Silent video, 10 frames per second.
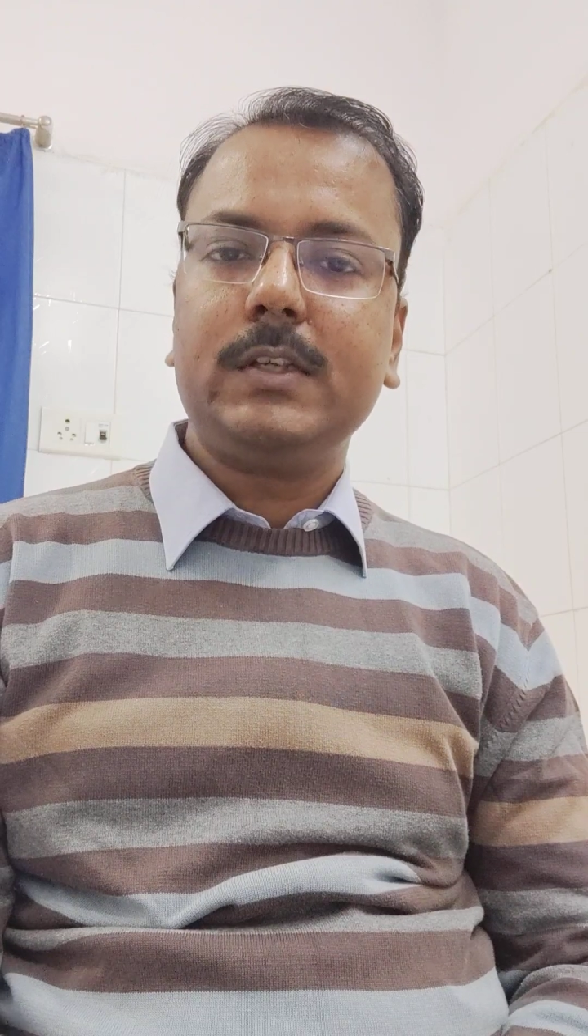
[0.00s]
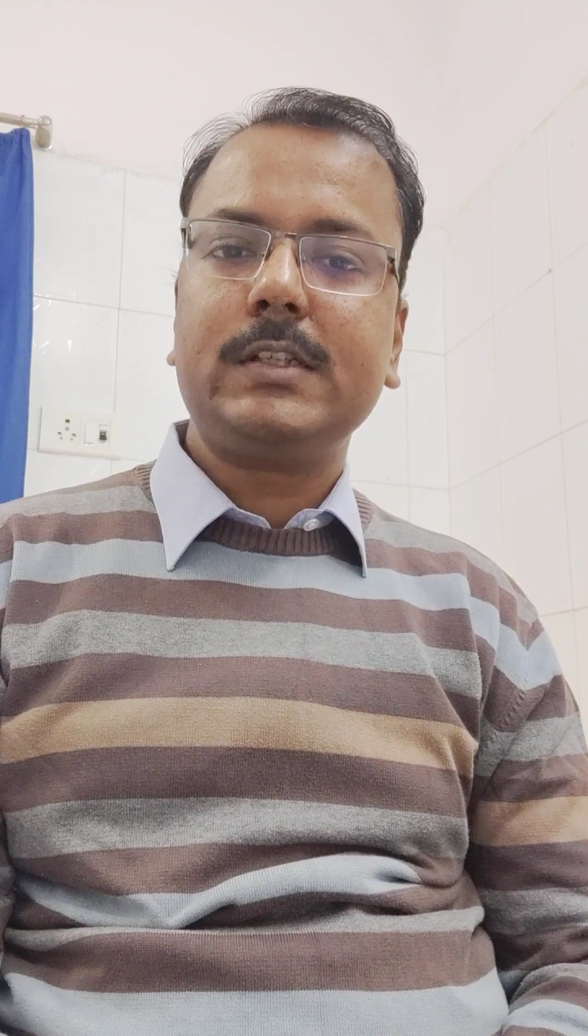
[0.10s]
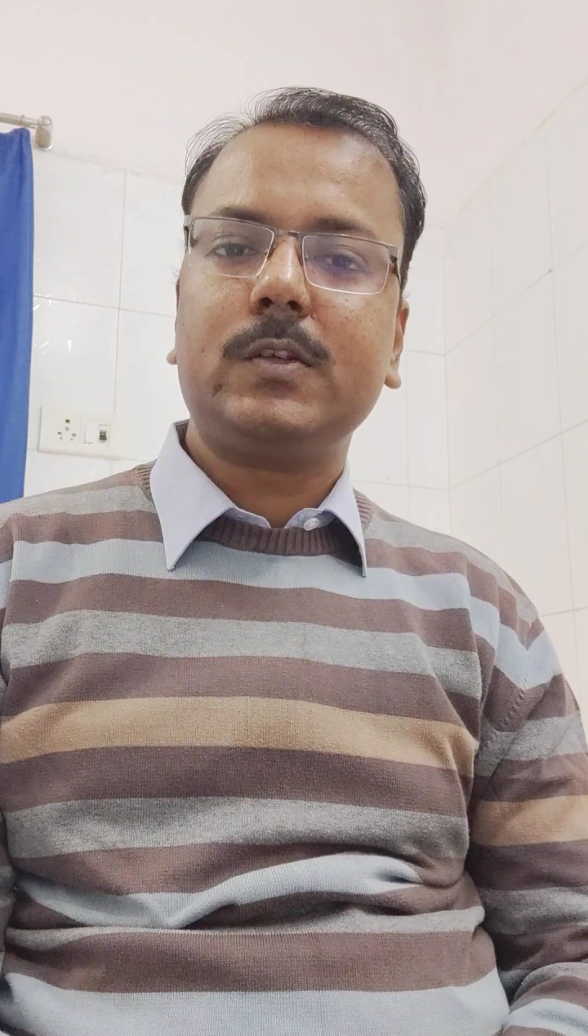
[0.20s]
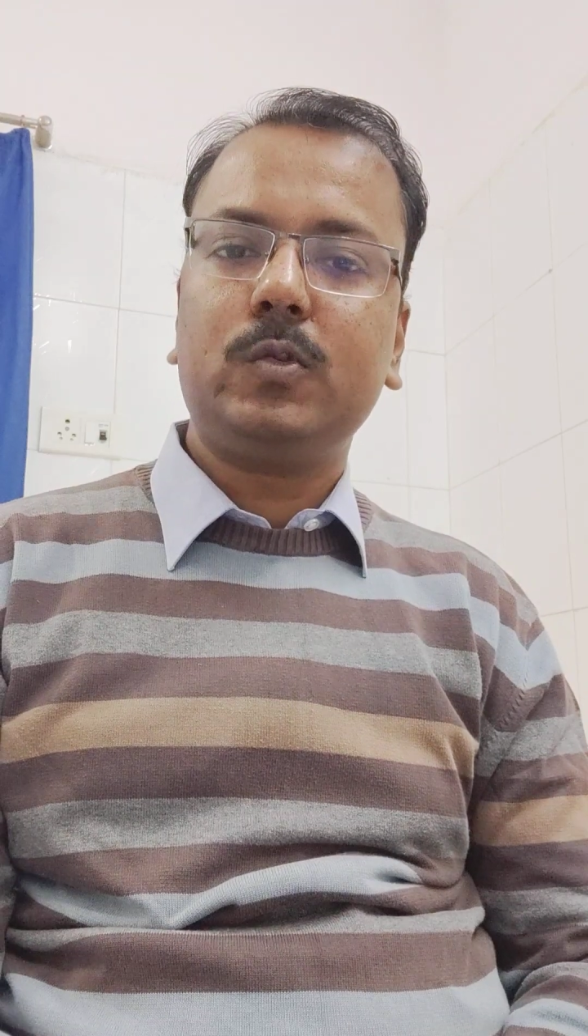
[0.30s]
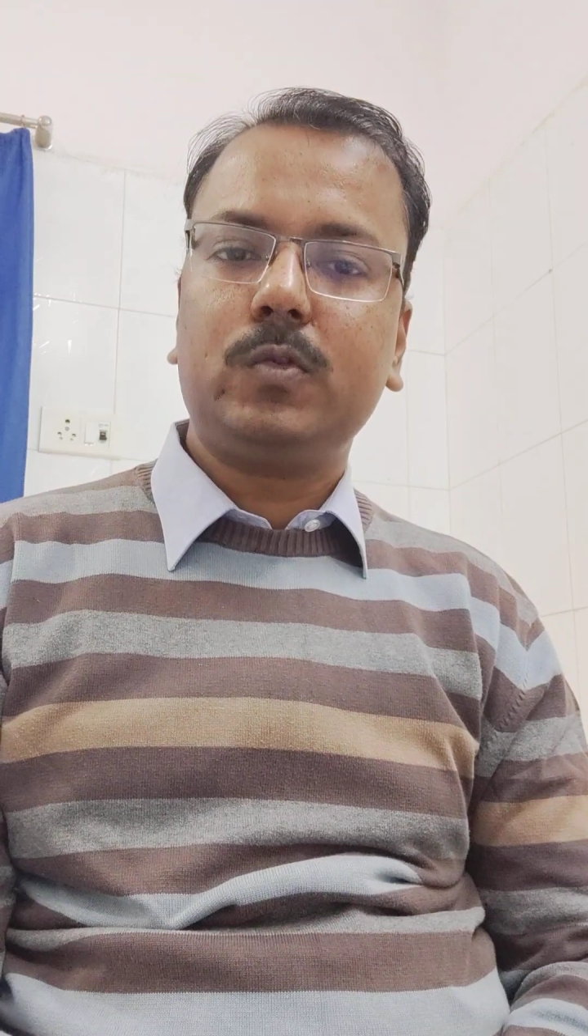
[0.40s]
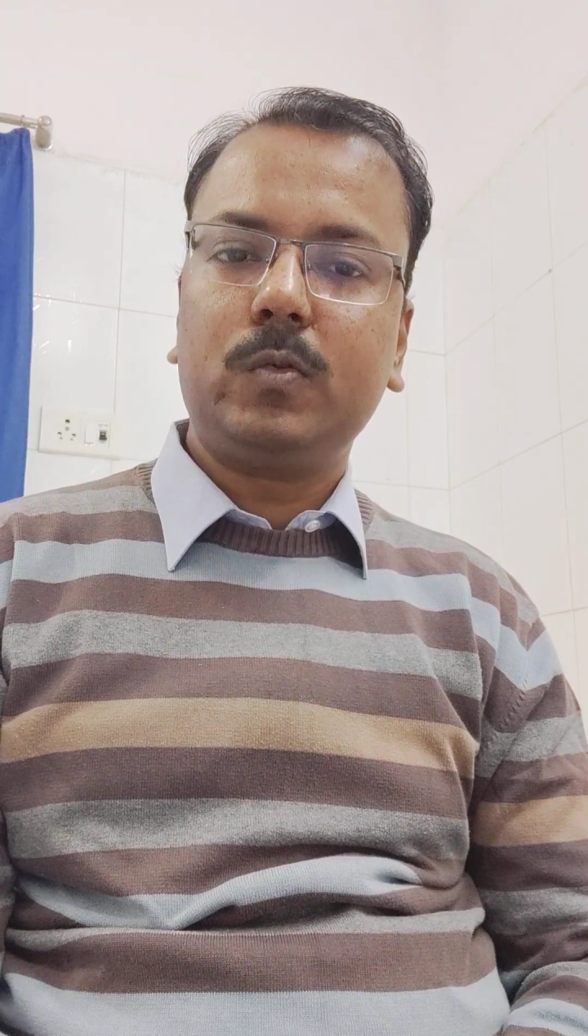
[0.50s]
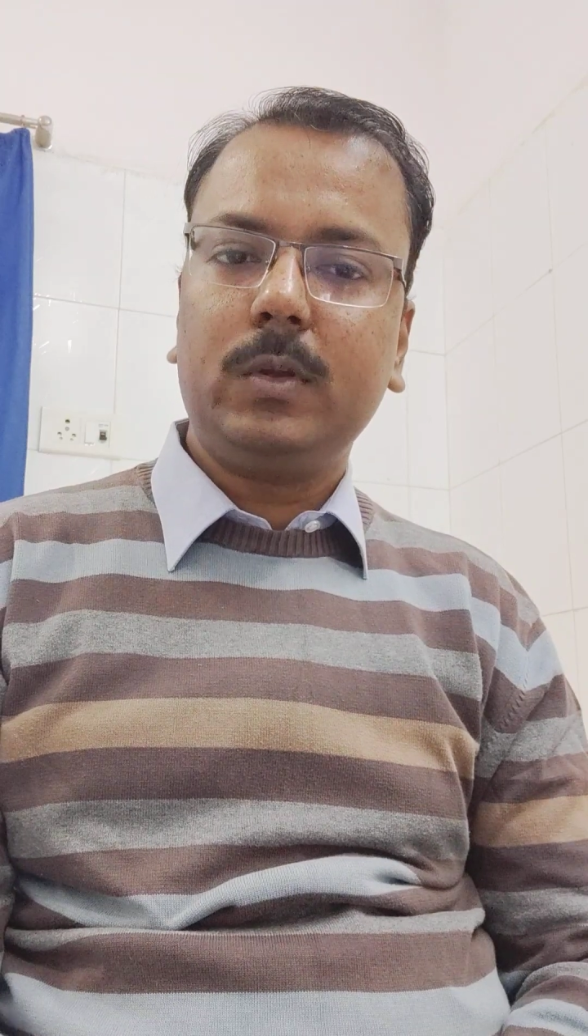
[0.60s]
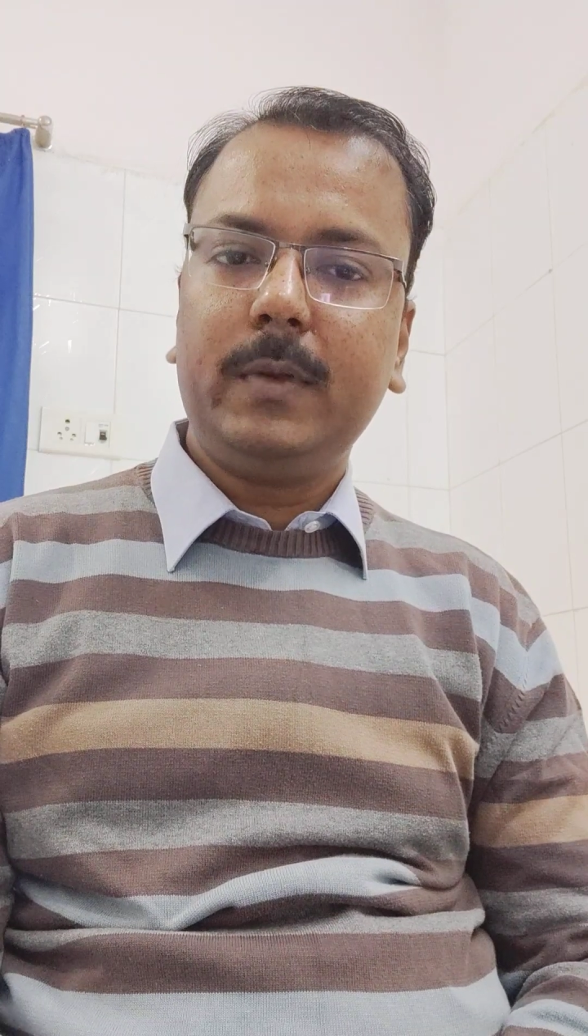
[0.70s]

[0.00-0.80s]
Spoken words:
just go through the